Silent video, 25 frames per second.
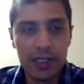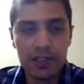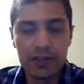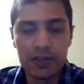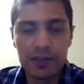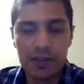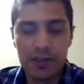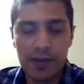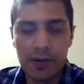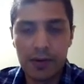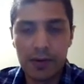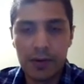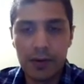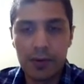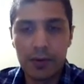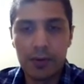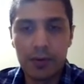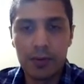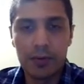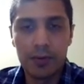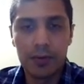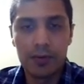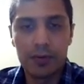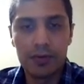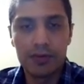
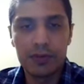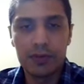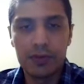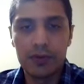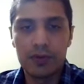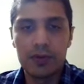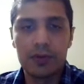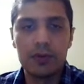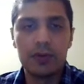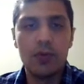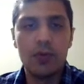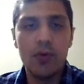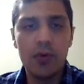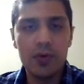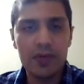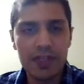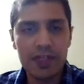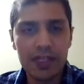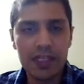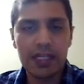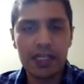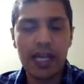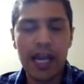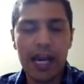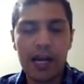So those
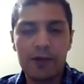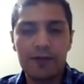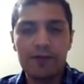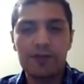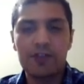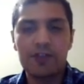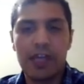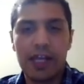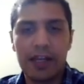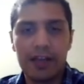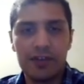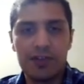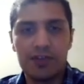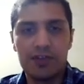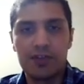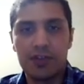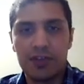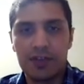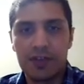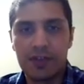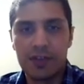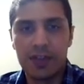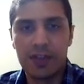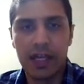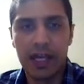are the kind of
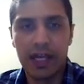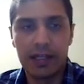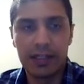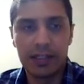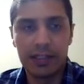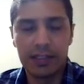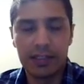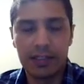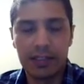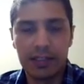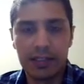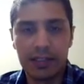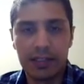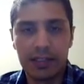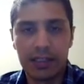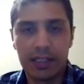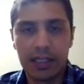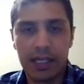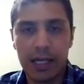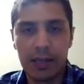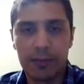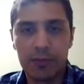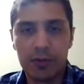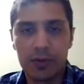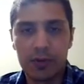challenges that
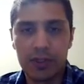I'm